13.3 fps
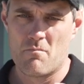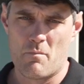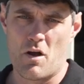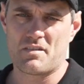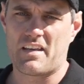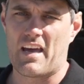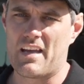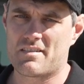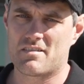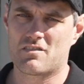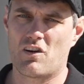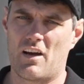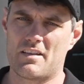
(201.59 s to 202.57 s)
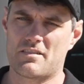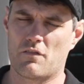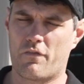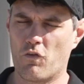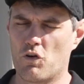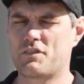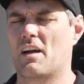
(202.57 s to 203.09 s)
Most cases, guys, the
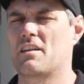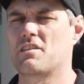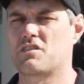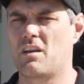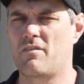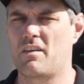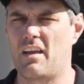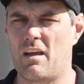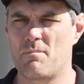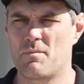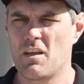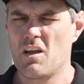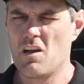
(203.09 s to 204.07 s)
4 tonne GVM